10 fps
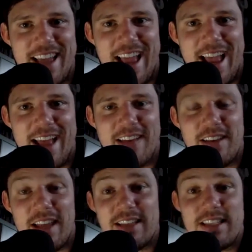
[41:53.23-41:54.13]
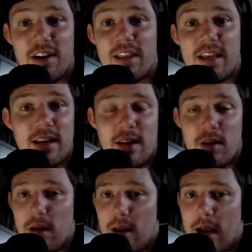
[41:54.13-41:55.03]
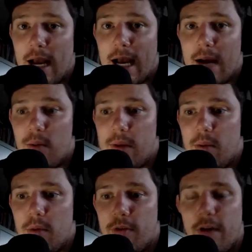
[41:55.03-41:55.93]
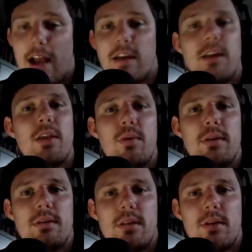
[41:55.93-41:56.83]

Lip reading: And until then, we will find another one.